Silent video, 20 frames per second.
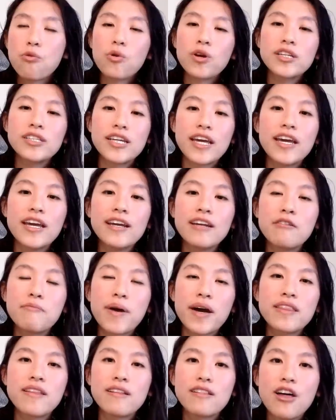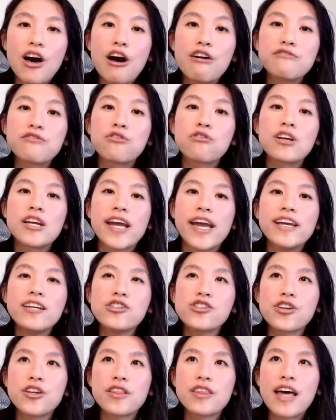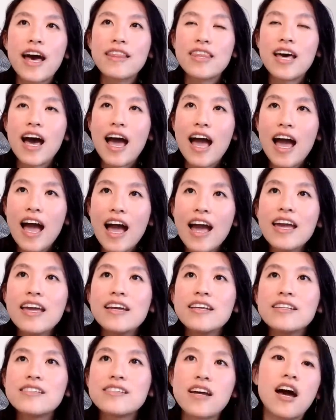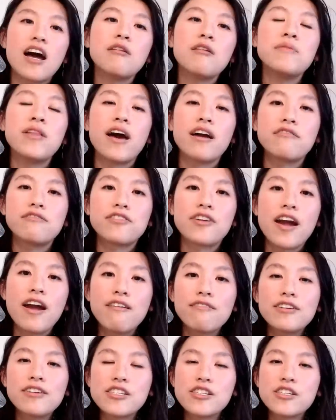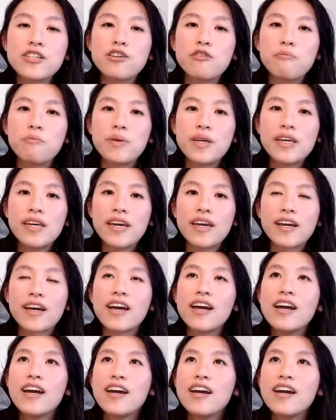ordained by the law of creation that the highest timeline for every single being